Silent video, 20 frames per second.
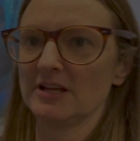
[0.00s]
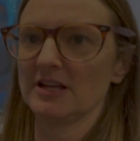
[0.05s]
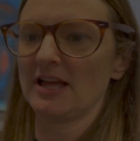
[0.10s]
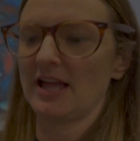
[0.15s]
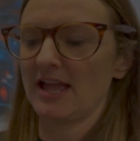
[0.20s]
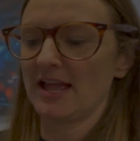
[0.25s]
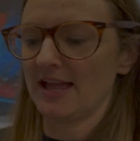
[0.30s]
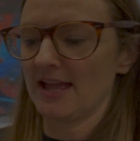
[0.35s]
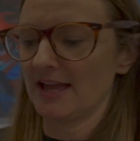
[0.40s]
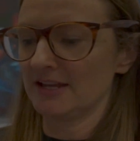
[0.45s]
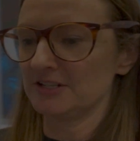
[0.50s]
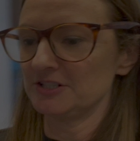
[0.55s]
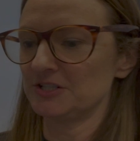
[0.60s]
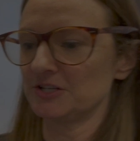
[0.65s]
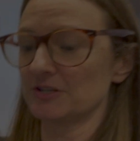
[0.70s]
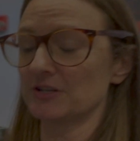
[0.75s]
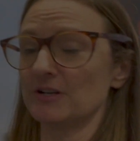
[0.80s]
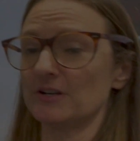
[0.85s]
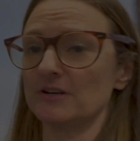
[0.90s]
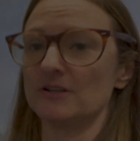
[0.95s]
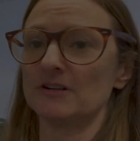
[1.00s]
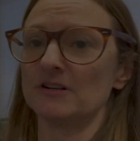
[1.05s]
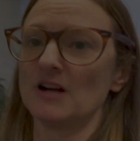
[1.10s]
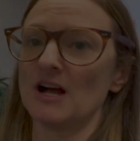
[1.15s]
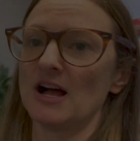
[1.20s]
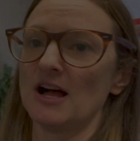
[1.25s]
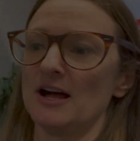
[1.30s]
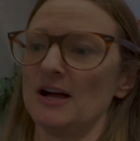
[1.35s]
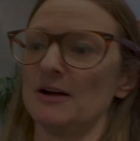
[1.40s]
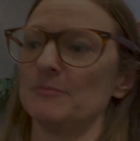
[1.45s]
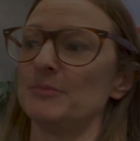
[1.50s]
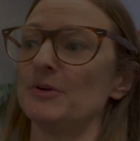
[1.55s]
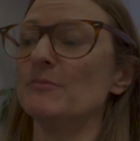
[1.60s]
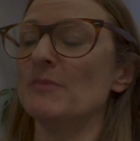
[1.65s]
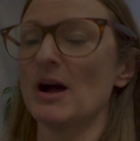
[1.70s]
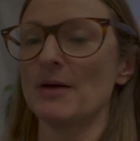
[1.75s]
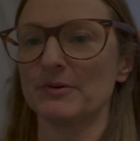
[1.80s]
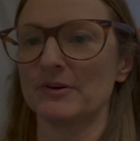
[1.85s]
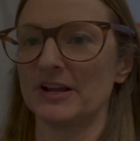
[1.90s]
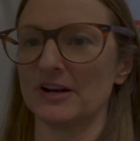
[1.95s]
and your boom
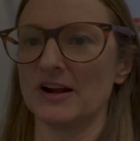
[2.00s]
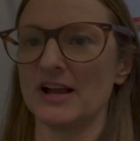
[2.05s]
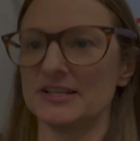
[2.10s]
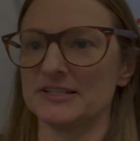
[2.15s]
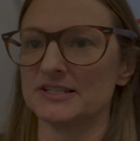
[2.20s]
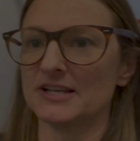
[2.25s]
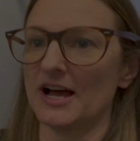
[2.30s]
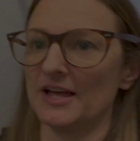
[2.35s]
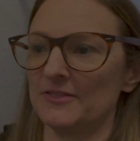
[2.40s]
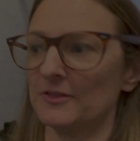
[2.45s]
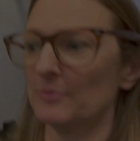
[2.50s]
operator has gotten the